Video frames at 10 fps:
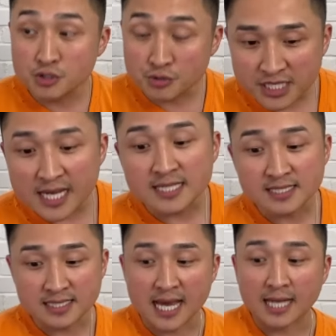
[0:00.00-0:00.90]
What I
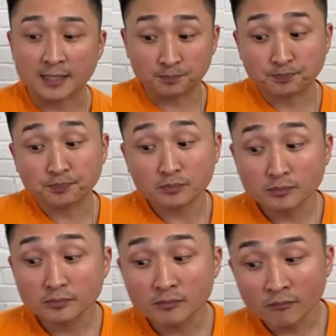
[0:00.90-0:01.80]
heard you say is
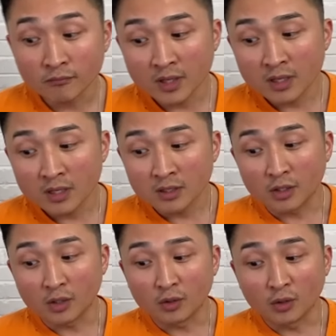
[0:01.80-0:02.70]
that
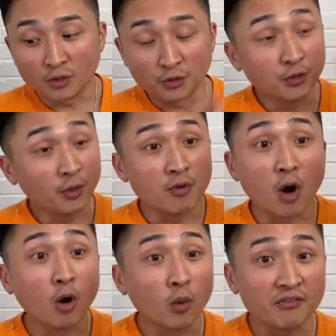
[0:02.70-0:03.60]
you don't
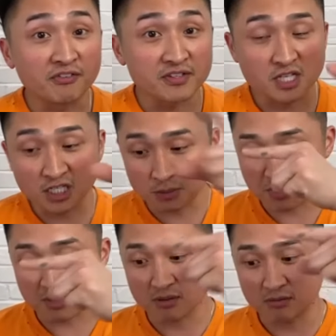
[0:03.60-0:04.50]
know if it's going to be
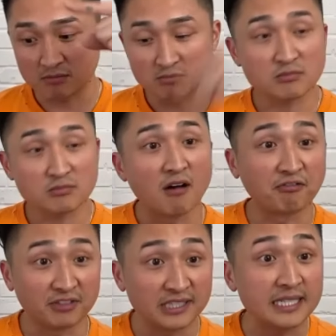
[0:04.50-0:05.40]
a
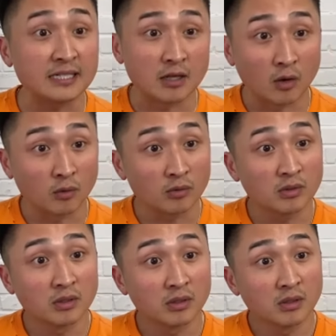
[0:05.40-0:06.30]
fleeting note
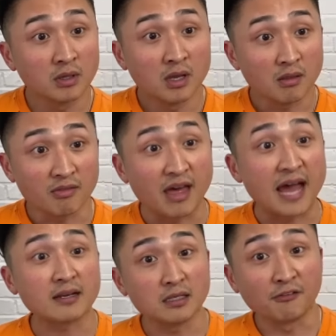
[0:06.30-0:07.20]

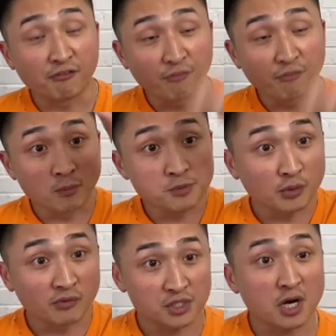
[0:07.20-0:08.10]
that
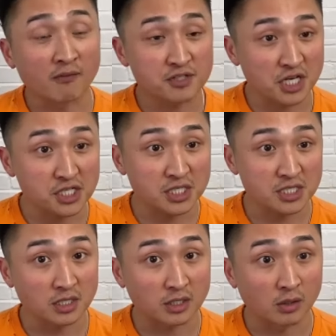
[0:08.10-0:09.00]
informs you of which
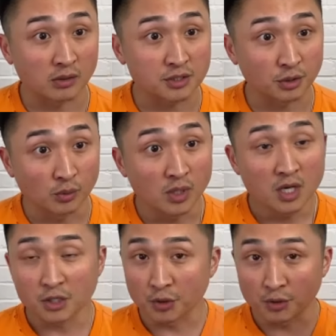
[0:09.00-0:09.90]
conversation it's going to go
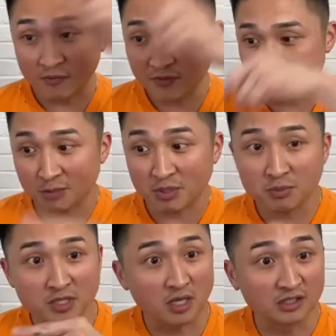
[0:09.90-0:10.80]
into. You don't know
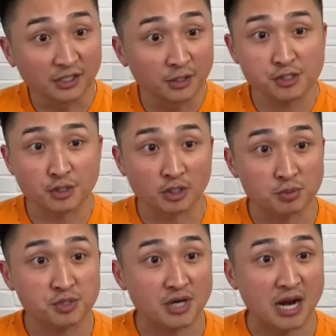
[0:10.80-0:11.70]
if it's going to be a
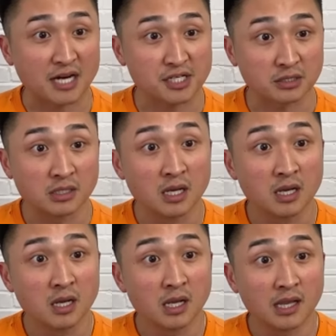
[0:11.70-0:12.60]
literature note
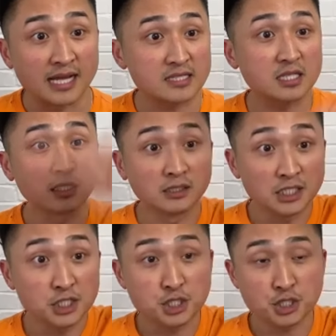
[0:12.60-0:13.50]
abstraction
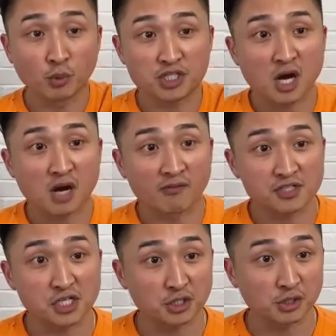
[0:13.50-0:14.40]
that's going to lead you to
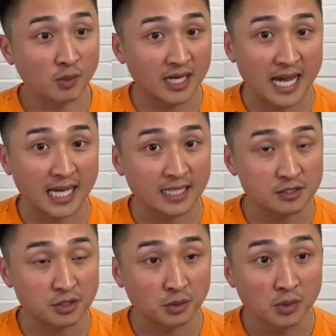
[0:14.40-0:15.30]
which conversation you want to
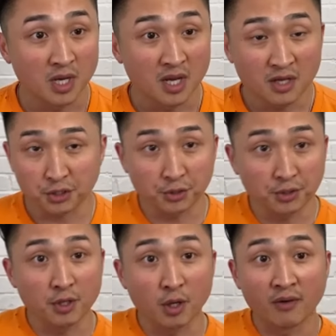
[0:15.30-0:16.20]
add it to. You
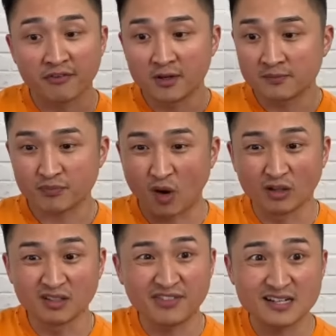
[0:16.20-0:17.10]
don't know if
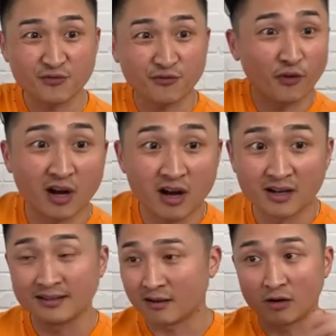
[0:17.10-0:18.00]
all of that is
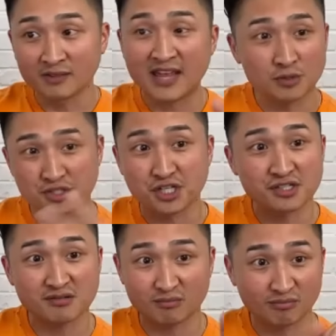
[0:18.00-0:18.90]
foregone and
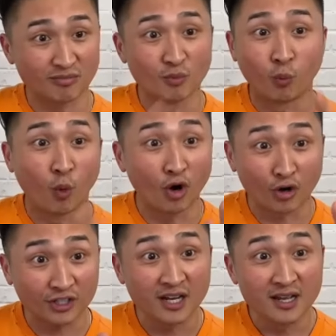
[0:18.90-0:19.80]
all of that was just
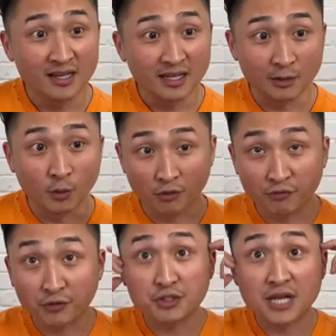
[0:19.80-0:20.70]

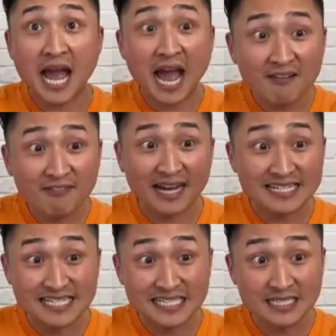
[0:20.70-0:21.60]
work in order for you
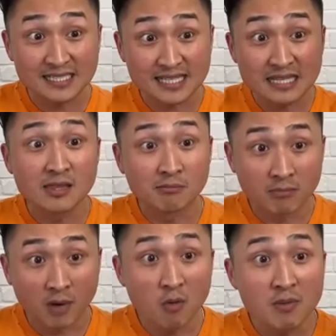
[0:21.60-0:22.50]
to have
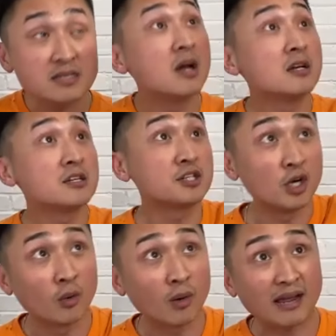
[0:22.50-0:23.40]
ideas in the
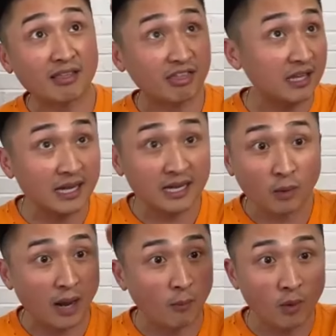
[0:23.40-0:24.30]
moment to go, I
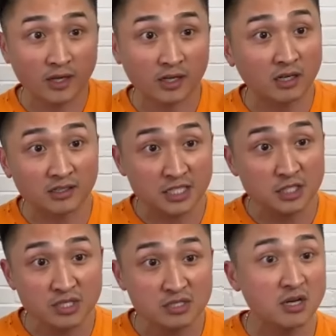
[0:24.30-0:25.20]
think I want to
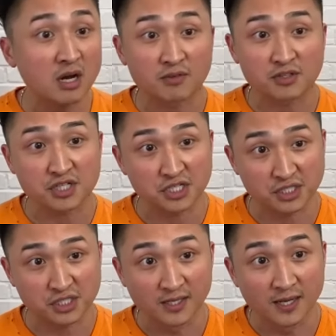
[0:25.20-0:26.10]
continue this
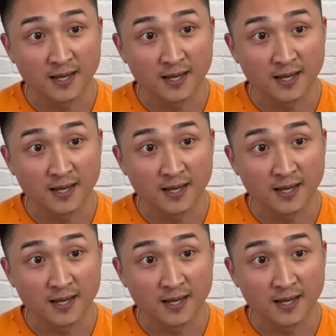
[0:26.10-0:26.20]
conversation.